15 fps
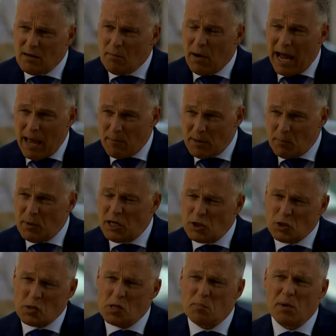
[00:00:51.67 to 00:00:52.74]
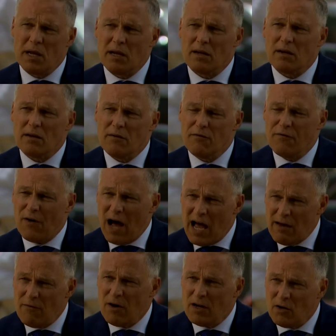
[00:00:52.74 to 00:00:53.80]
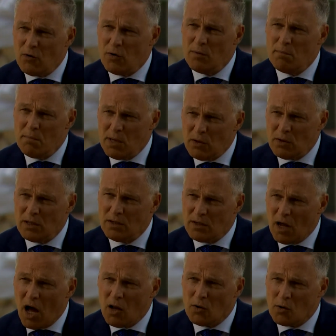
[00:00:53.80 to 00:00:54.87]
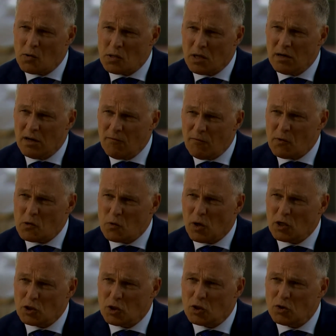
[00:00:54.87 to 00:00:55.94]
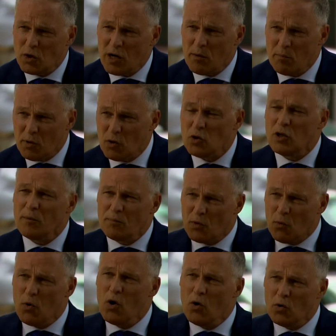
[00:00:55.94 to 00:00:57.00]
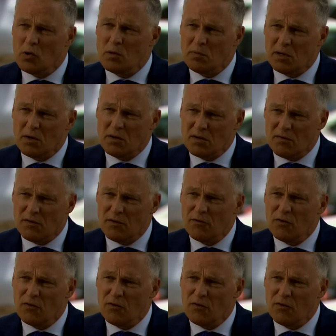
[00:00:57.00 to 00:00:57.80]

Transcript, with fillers: Miami Beach has spent $500 million on infrastructure trying to build up the roads because of the